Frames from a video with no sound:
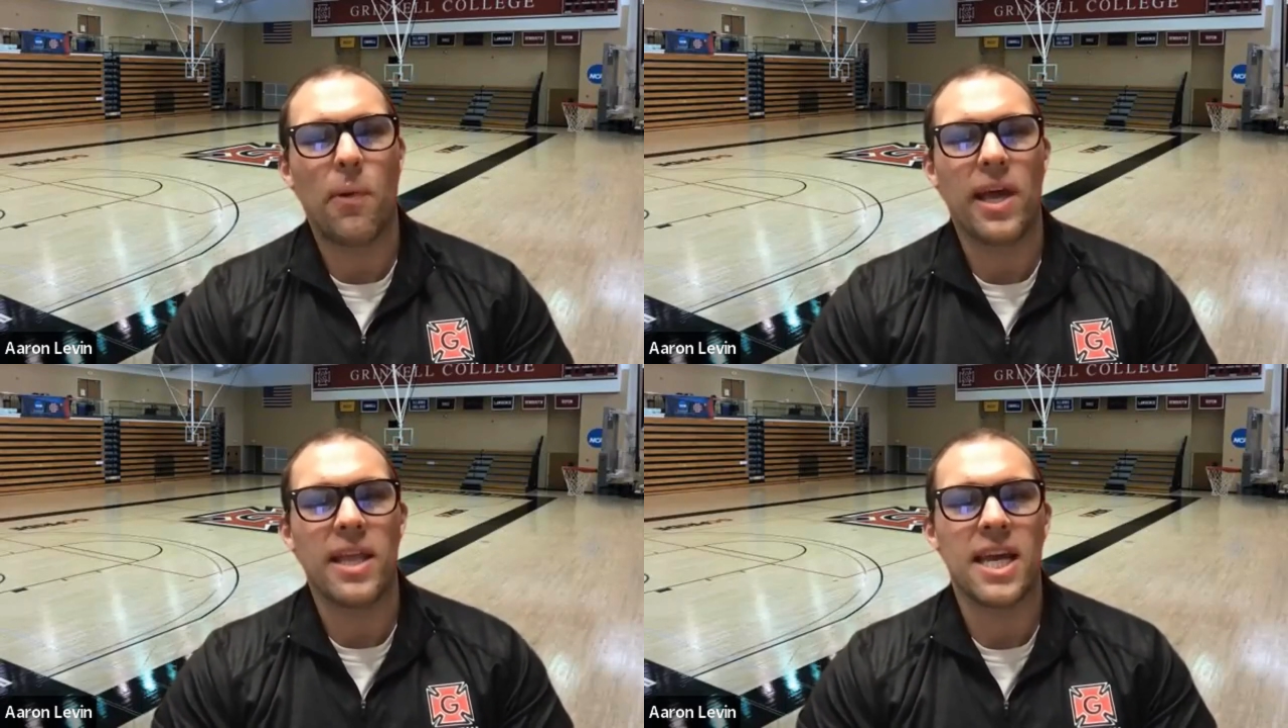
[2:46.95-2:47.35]

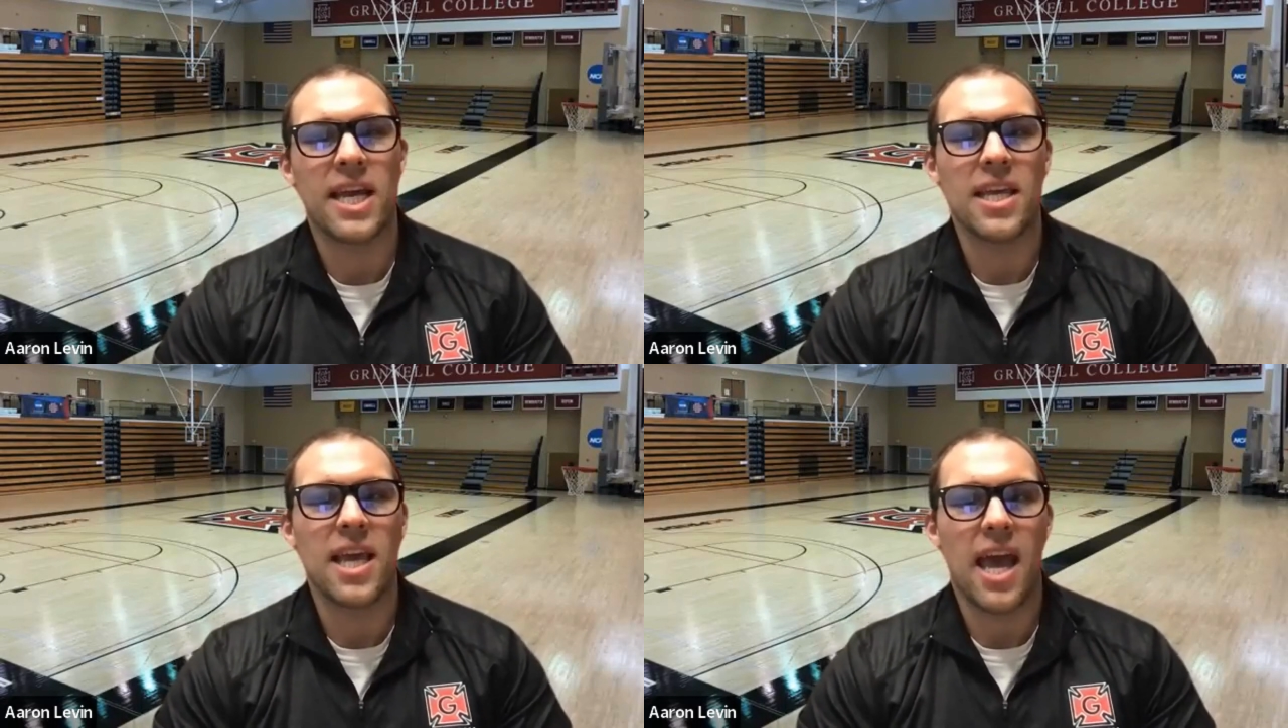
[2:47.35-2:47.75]
plan that
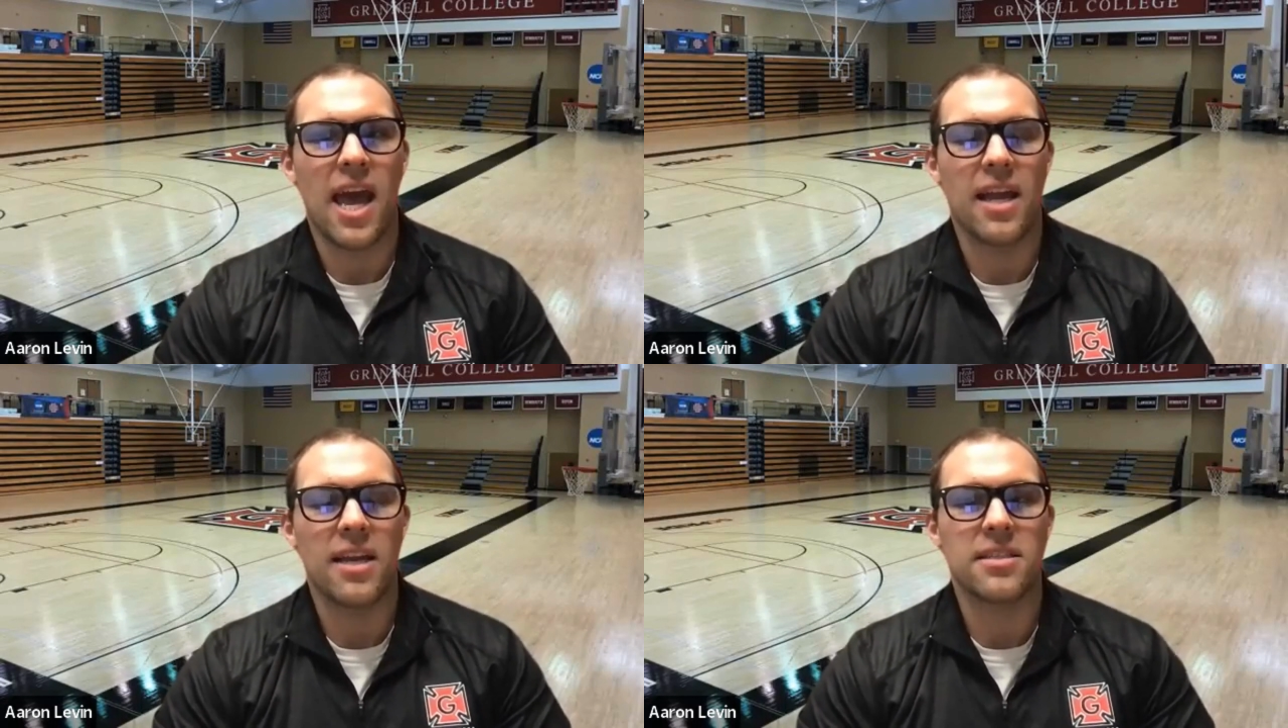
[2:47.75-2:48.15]
he
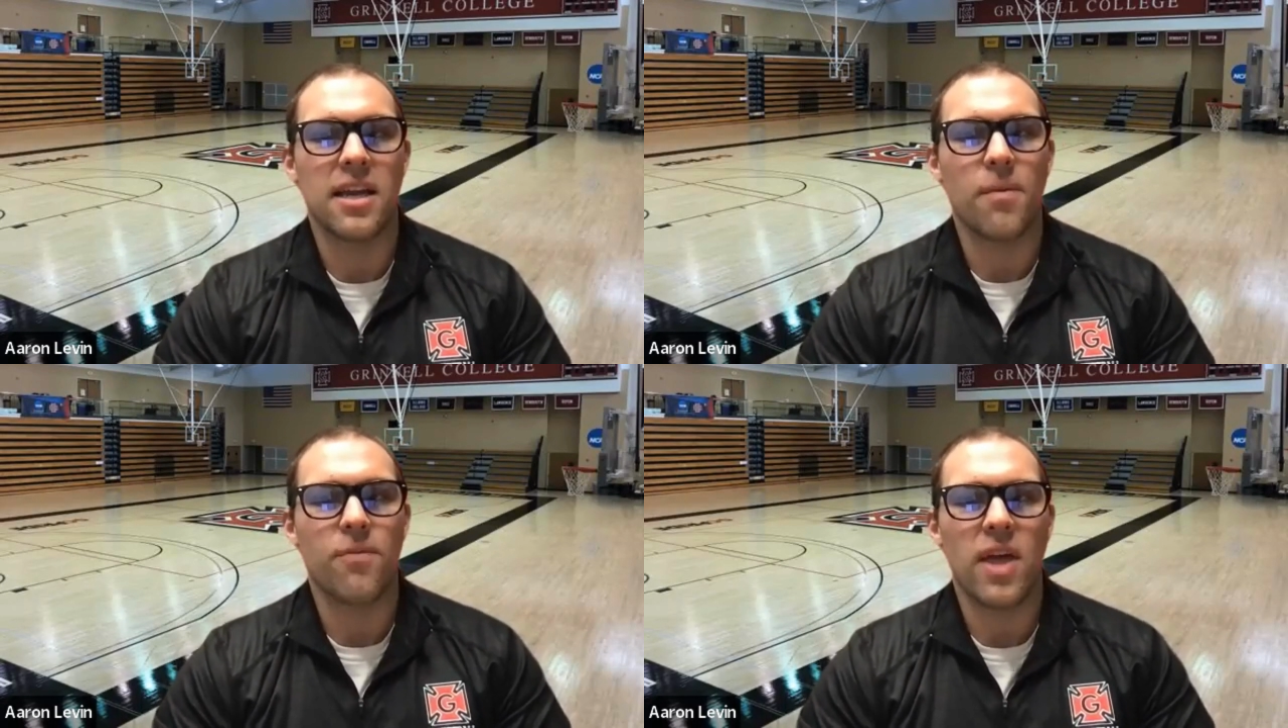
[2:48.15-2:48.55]
had
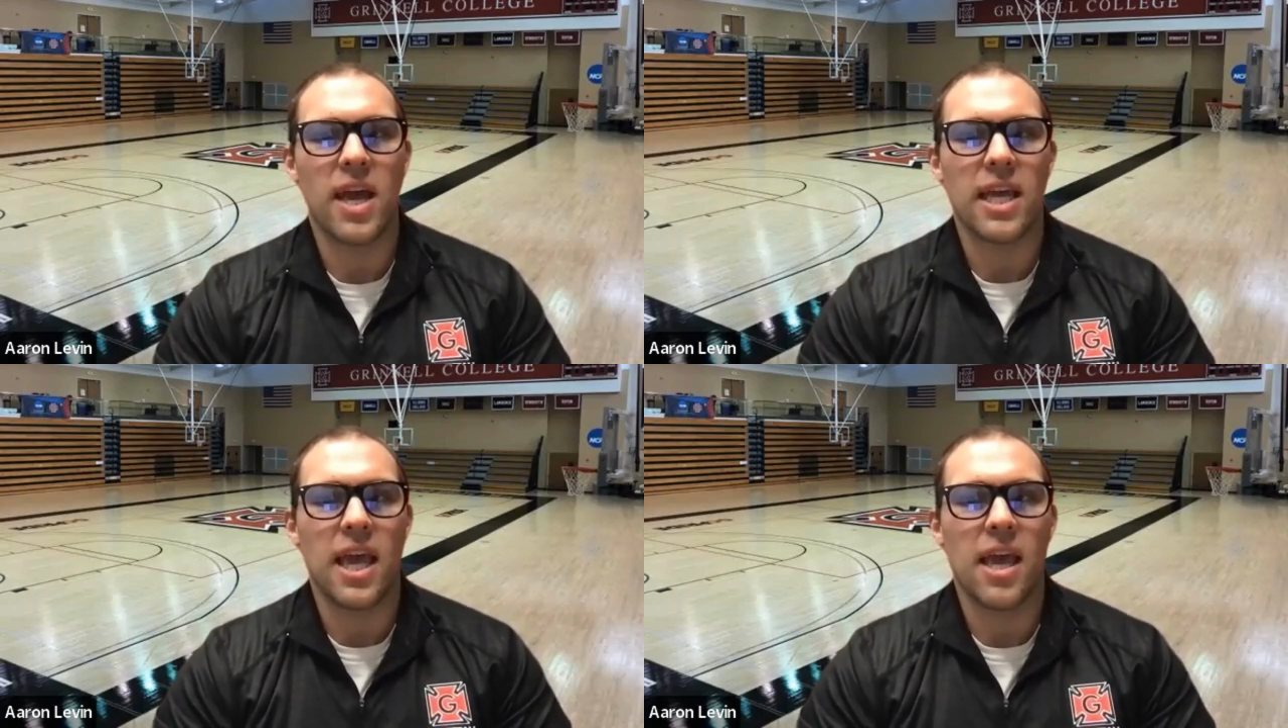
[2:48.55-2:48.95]
set up for
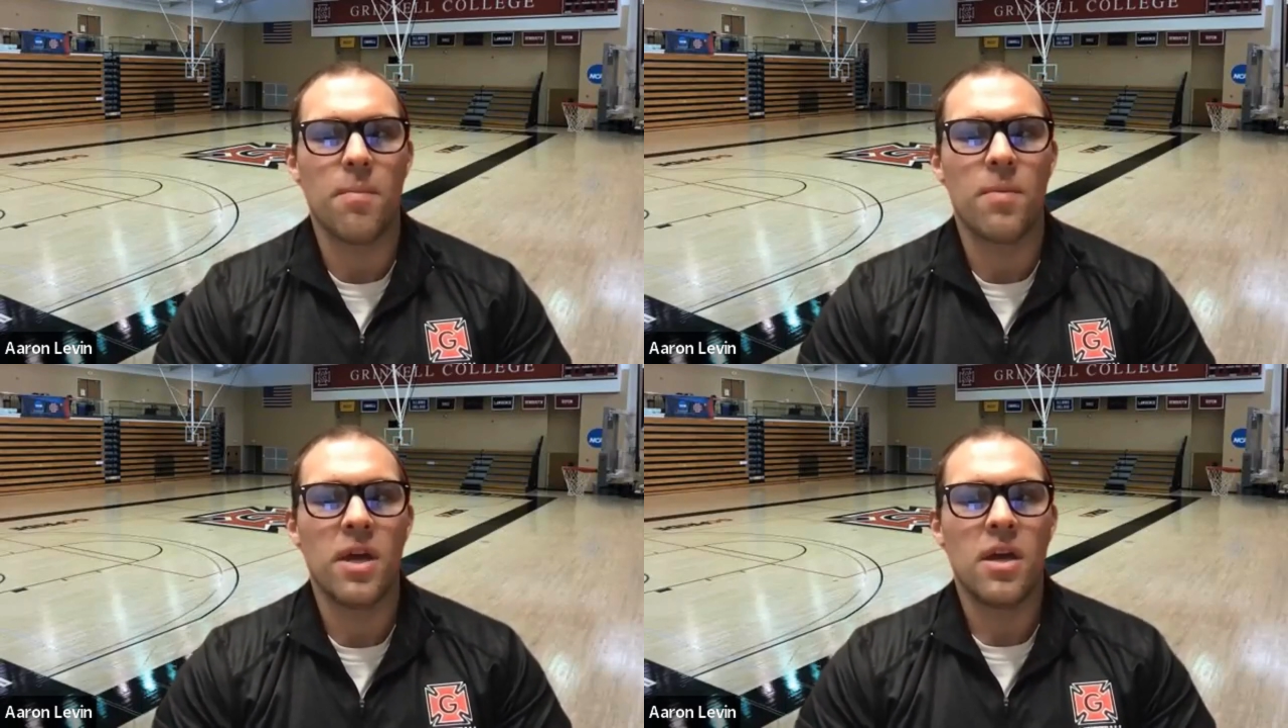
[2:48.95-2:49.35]
that
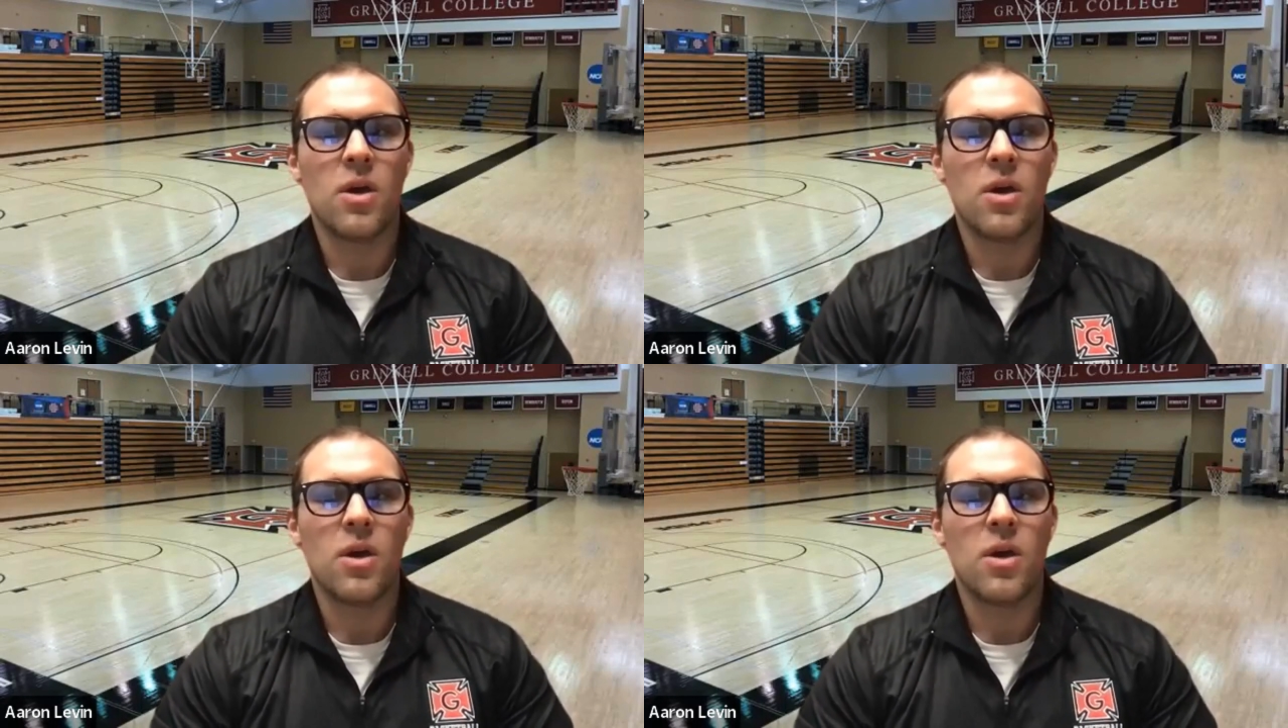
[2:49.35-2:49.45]
game?